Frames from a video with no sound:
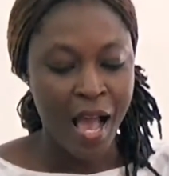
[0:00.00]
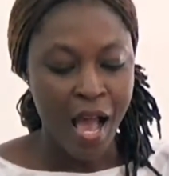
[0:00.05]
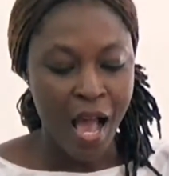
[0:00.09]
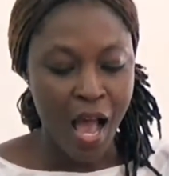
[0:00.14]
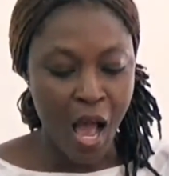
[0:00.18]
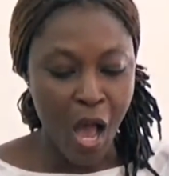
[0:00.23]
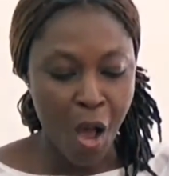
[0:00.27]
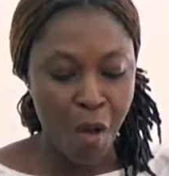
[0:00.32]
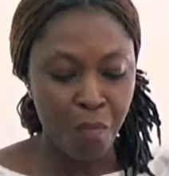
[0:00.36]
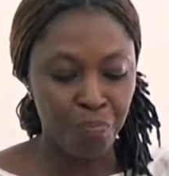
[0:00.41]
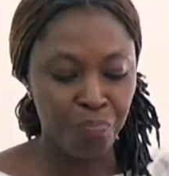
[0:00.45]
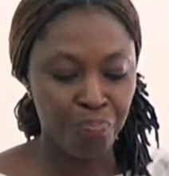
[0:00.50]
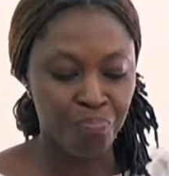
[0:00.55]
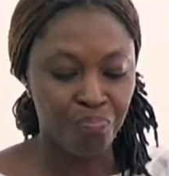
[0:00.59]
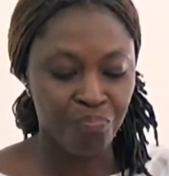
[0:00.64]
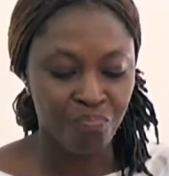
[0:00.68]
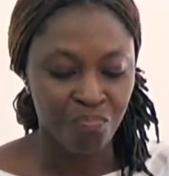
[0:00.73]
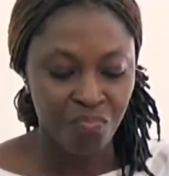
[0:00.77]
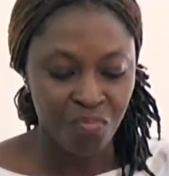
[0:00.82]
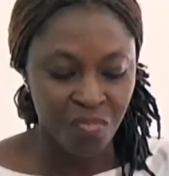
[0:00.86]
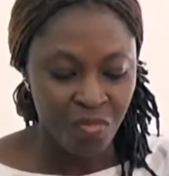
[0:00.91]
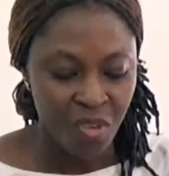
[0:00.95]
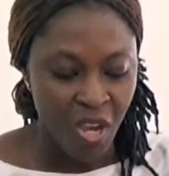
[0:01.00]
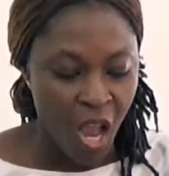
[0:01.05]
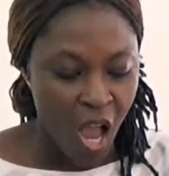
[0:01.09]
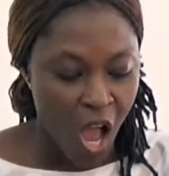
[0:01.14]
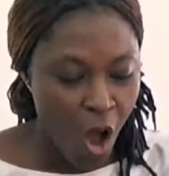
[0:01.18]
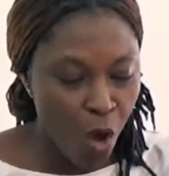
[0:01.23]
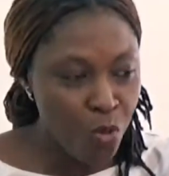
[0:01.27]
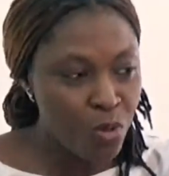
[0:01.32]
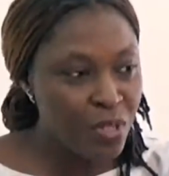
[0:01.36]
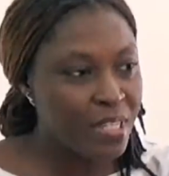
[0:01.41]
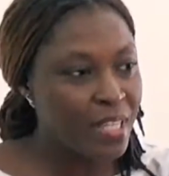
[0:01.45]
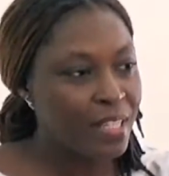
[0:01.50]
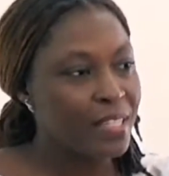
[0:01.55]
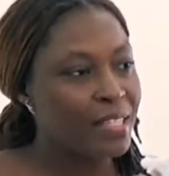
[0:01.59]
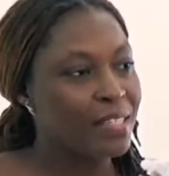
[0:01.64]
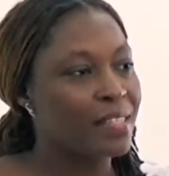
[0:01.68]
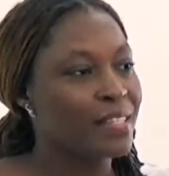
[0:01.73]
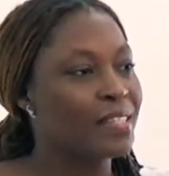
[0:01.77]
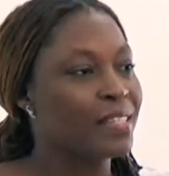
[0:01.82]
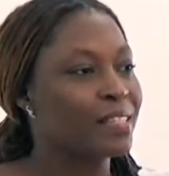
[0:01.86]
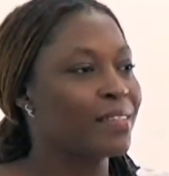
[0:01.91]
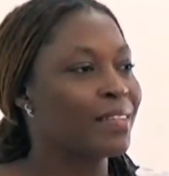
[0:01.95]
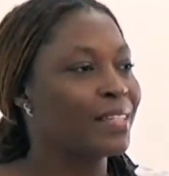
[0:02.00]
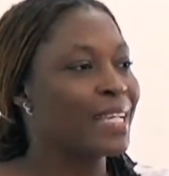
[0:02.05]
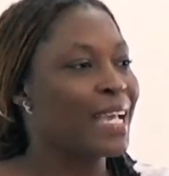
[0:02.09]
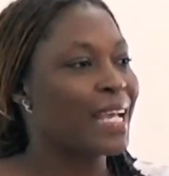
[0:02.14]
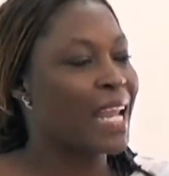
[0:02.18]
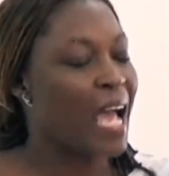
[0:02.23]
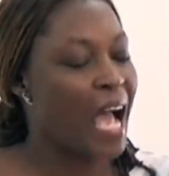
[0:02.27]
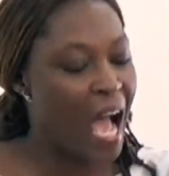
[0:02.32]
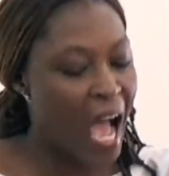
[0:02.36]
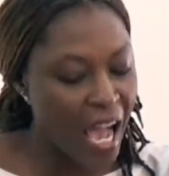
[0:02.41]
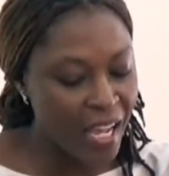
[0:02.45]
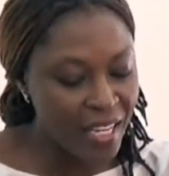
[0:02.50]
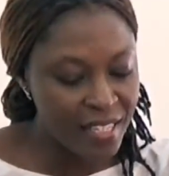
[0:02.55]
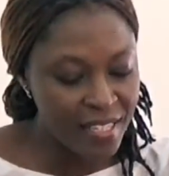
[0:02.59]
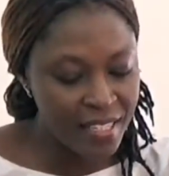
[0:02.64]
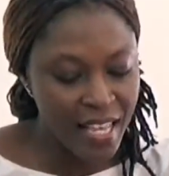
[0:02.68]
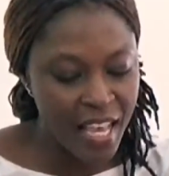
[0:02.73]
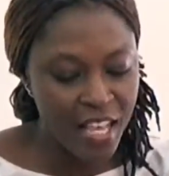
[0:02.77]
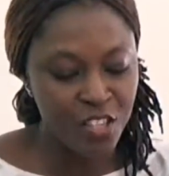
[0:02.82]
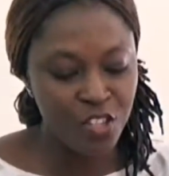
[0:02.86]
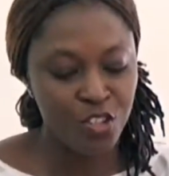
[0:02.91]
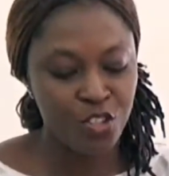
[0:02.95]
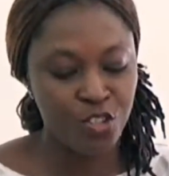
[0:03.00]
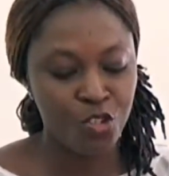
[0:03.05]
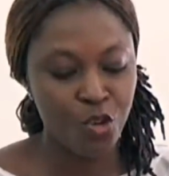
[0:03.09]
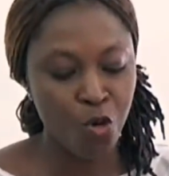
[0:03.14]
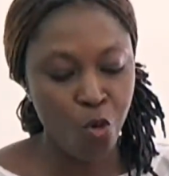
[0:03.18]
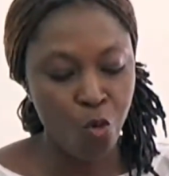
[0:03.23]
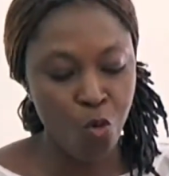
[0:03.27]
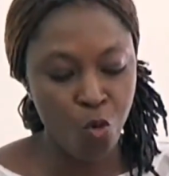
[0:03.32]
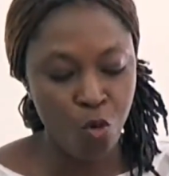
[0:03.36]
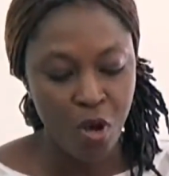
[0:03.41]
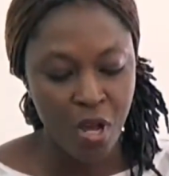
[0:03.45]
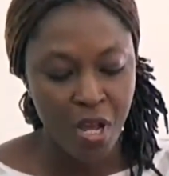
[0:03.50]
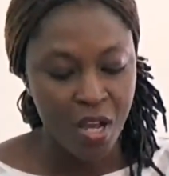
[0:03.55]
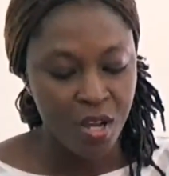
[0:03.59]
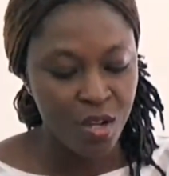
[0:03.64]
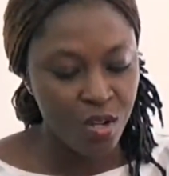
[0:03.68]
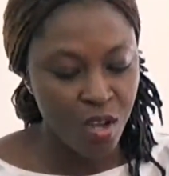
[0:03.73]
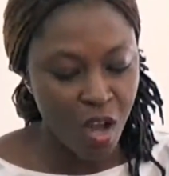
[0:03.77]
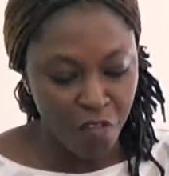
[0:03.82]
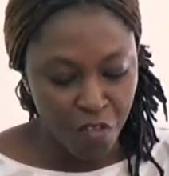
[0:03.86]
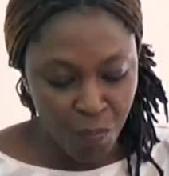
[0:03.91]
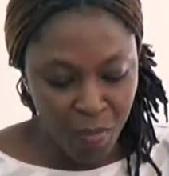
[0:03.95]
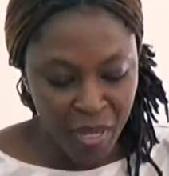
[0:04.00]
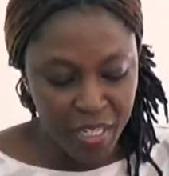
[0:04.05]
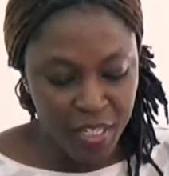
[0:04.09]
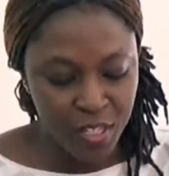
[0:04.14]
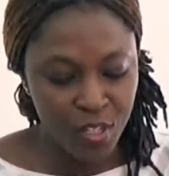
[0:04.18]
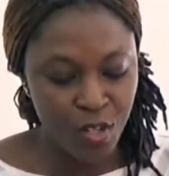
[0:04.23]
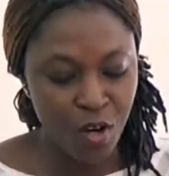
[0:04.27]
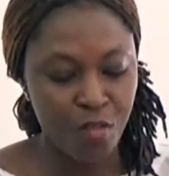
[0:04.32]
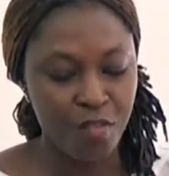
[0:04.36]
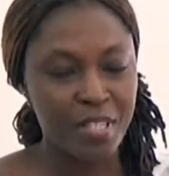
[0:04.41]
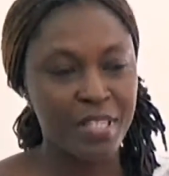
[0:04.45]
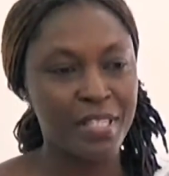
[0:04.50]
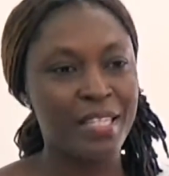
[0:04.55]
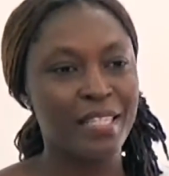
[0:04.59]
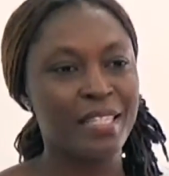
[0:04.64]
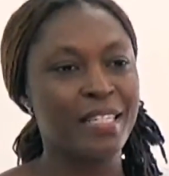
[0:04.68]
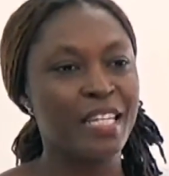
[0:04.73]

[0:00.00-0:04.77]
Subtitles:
How citizens could get access to government services.